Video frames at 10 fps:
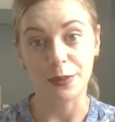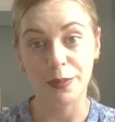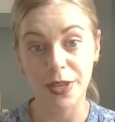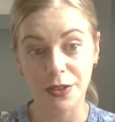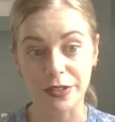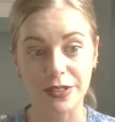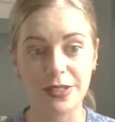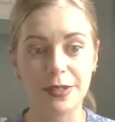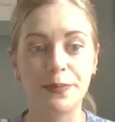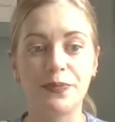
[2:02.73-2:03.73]

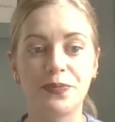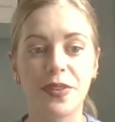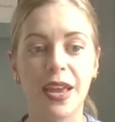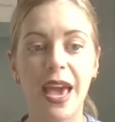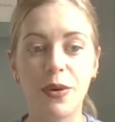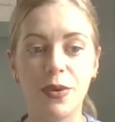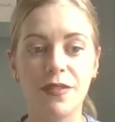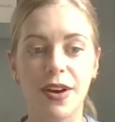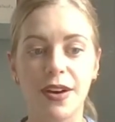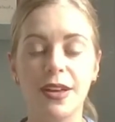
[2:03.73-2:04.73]
appearance.
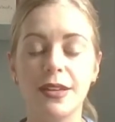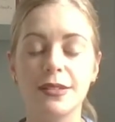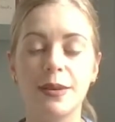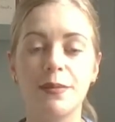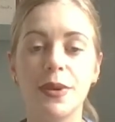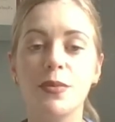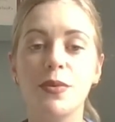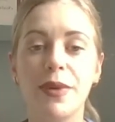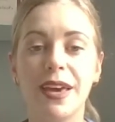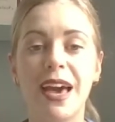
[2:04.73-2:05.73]
However, some
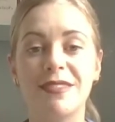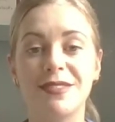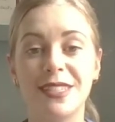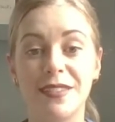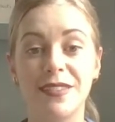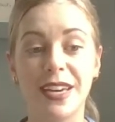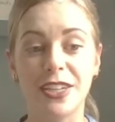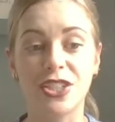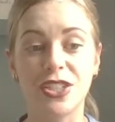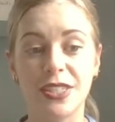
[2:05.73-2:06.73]
people may have
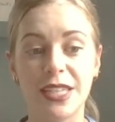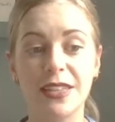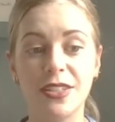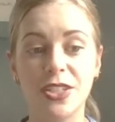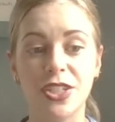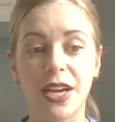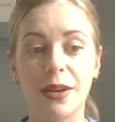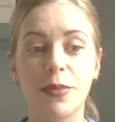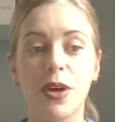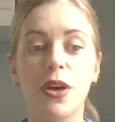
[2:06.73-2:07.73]
deviations in the
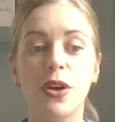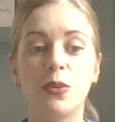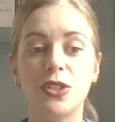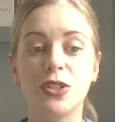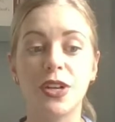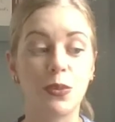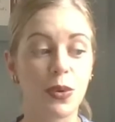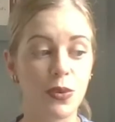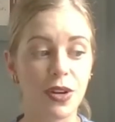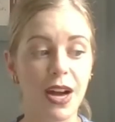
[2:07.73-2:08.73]
shape, which
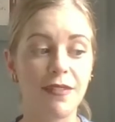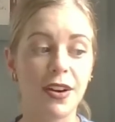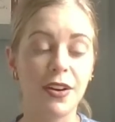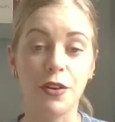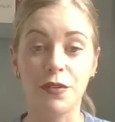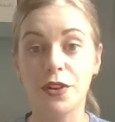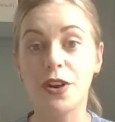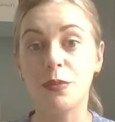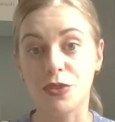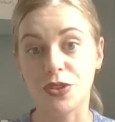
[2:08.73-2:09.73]
we will cover
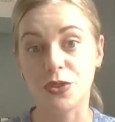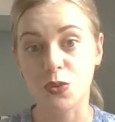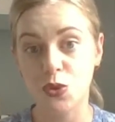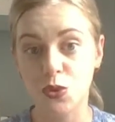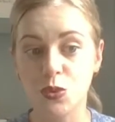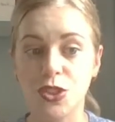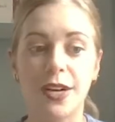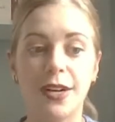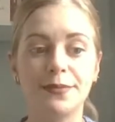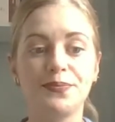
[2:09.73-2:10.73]
over a Bristol stool
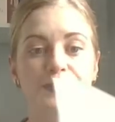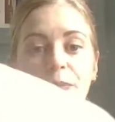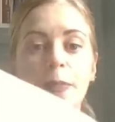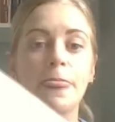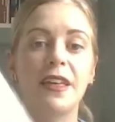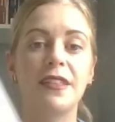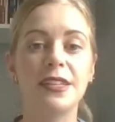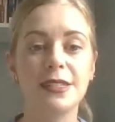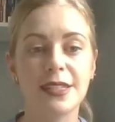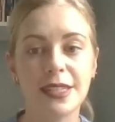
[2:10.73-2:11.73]
chart.
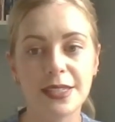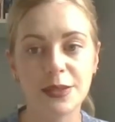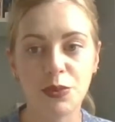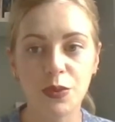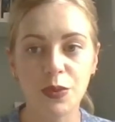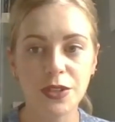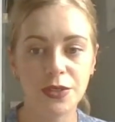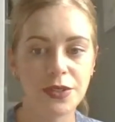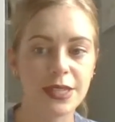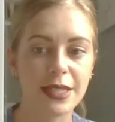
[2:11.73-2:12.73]
This is what we
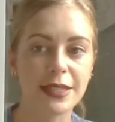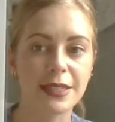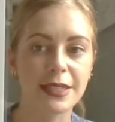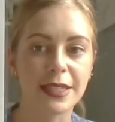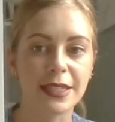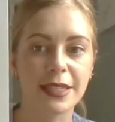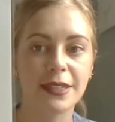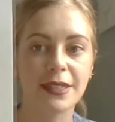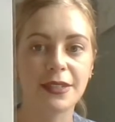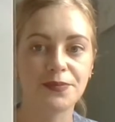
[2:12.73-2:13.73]
use in clinic
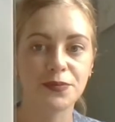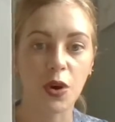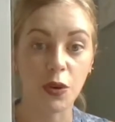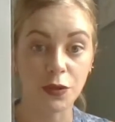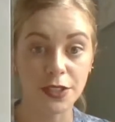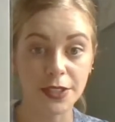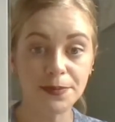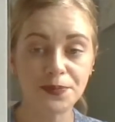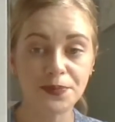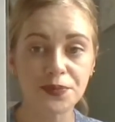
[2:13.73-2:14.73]
often.